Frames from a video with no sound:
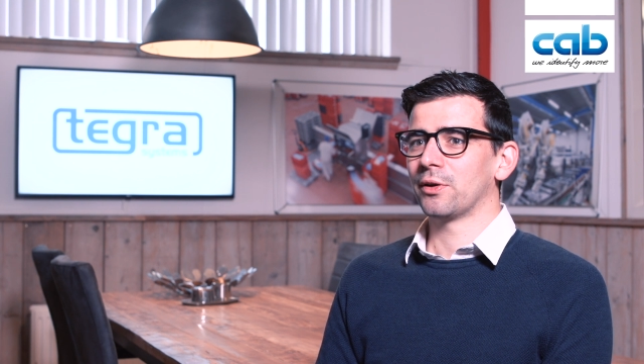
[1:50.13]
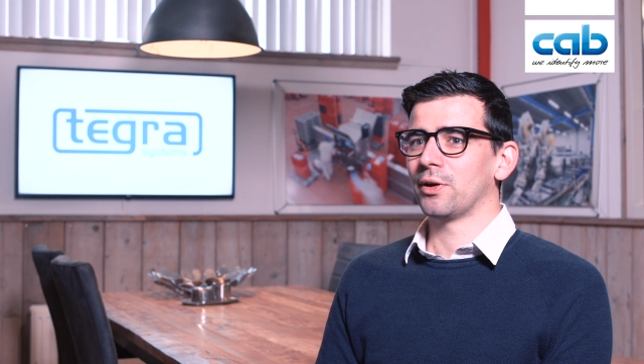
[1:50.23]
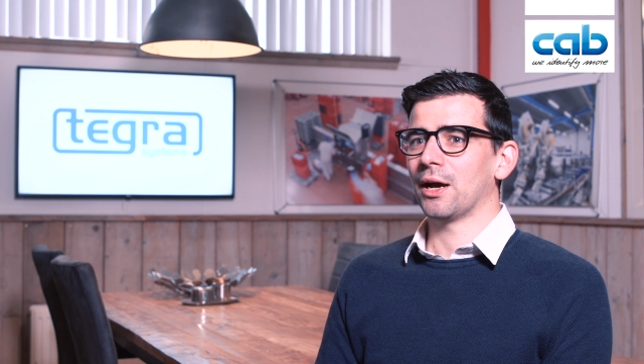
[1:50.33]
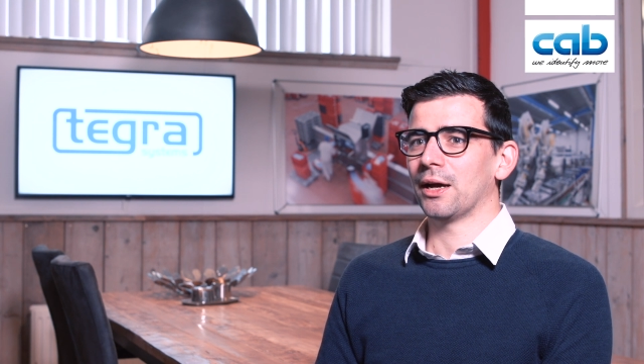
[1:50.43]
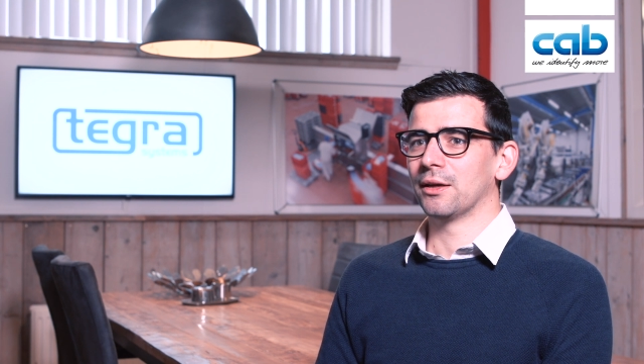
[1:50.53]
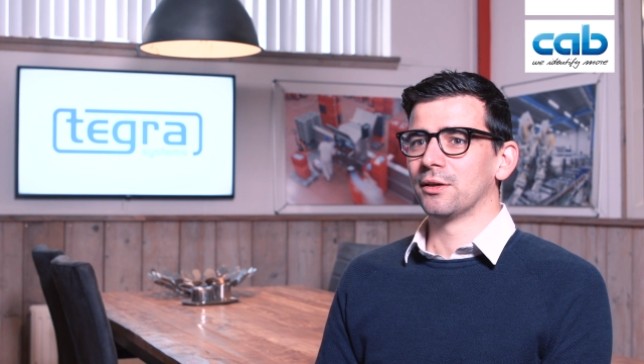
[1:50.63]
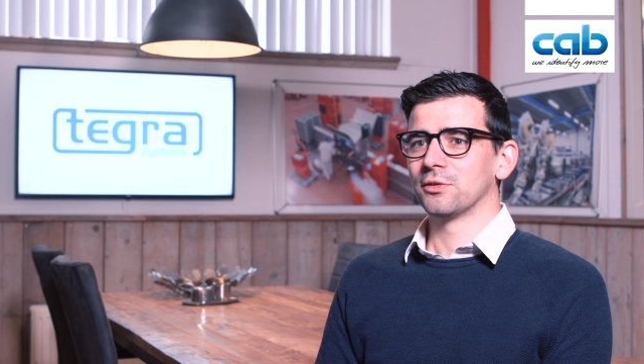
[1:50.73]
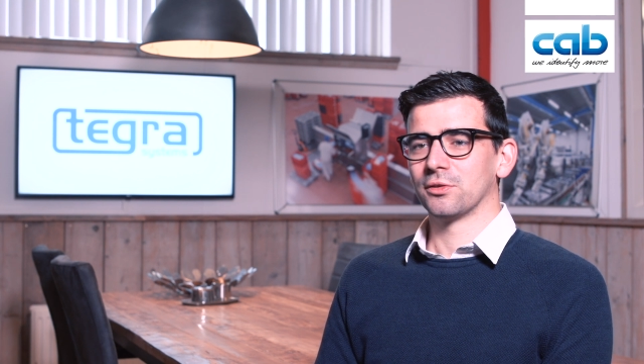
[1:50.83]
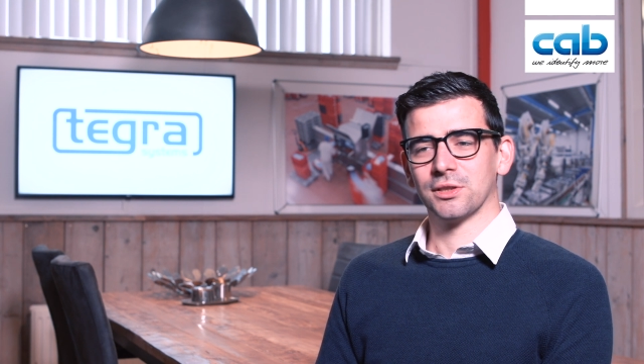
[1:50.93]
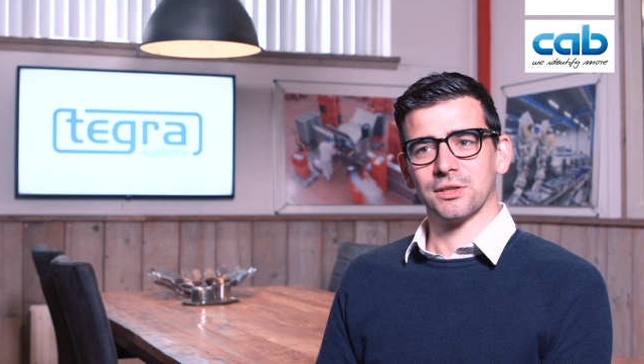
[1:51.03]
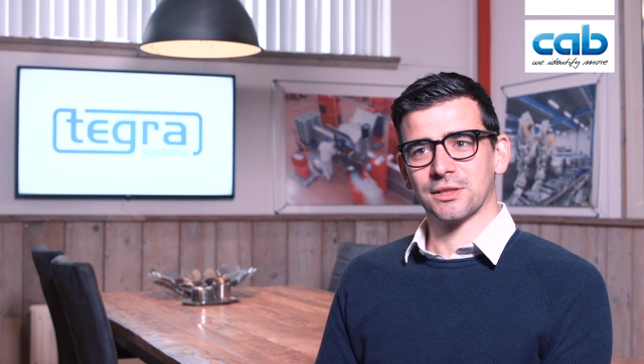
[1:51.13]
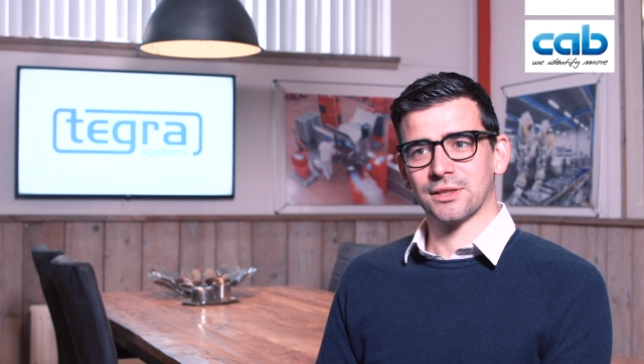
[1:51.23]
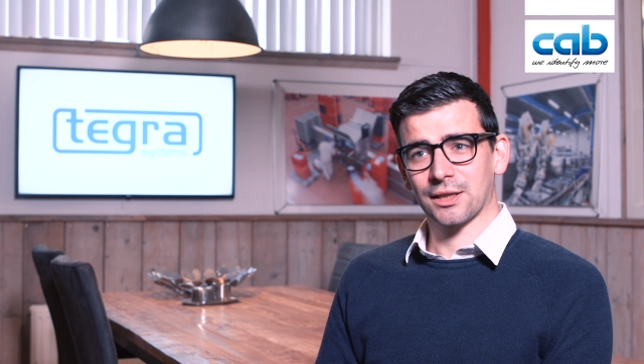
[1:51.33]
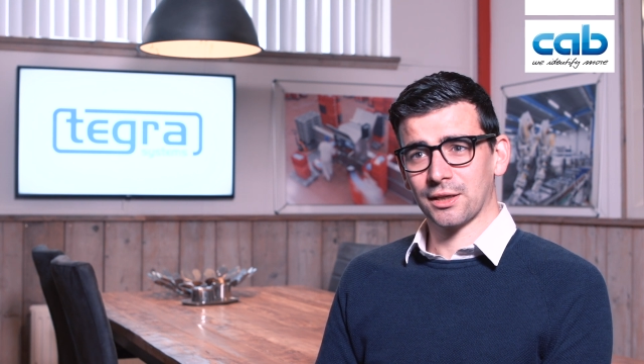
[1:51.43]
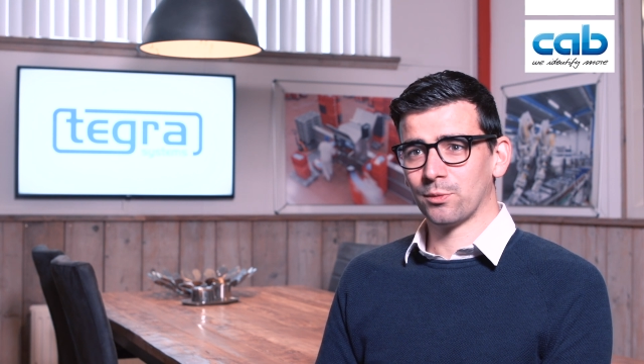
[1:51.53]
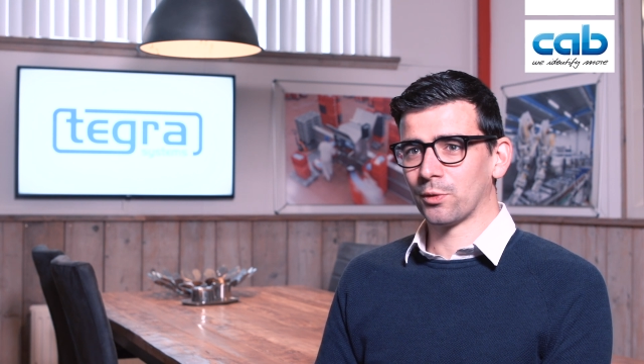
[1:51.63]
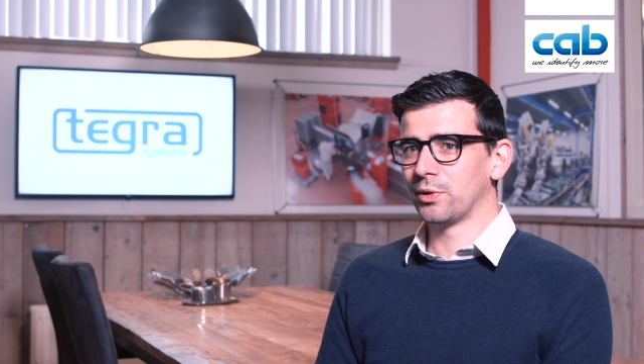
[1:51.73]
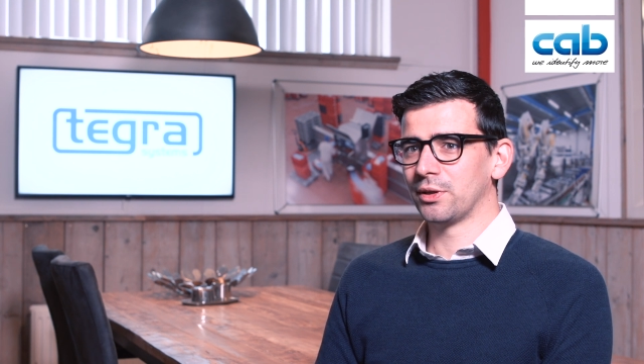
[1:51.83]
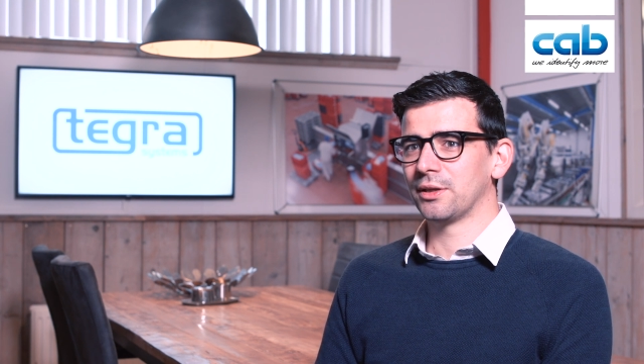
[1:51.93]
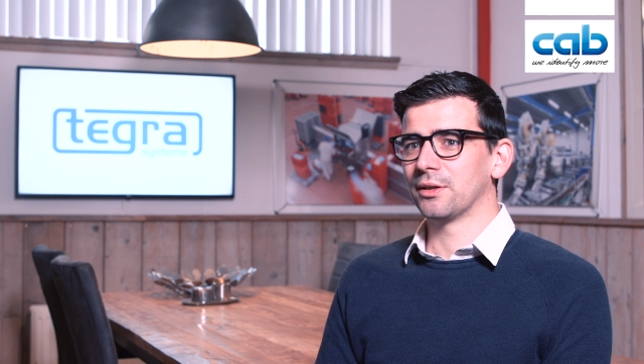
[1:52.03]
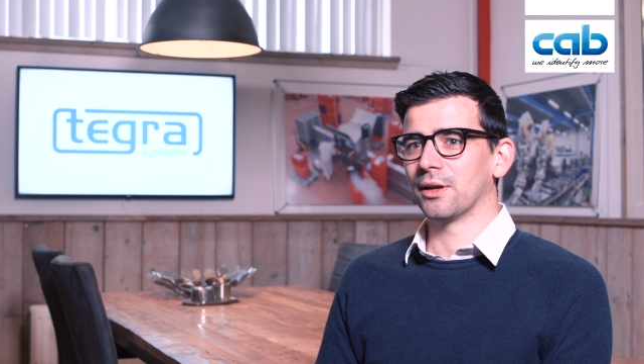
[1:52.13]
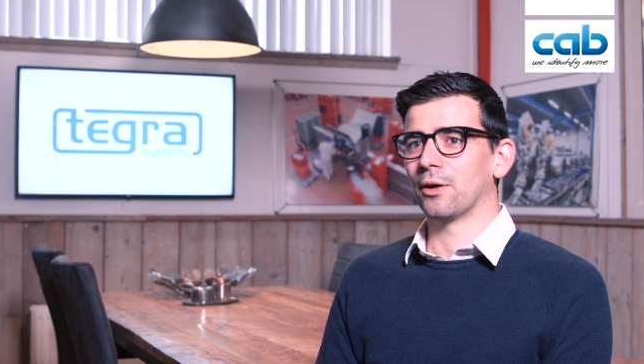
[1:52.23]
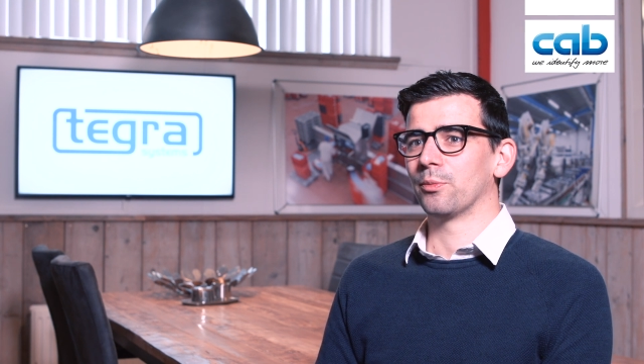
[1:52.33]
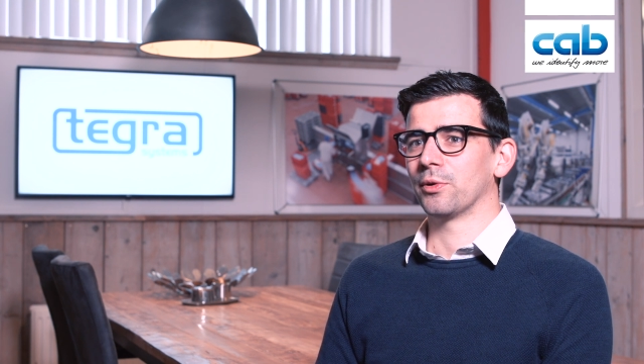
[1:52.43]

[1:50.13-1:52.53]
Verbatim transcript: very high, so that's exactly what we need in our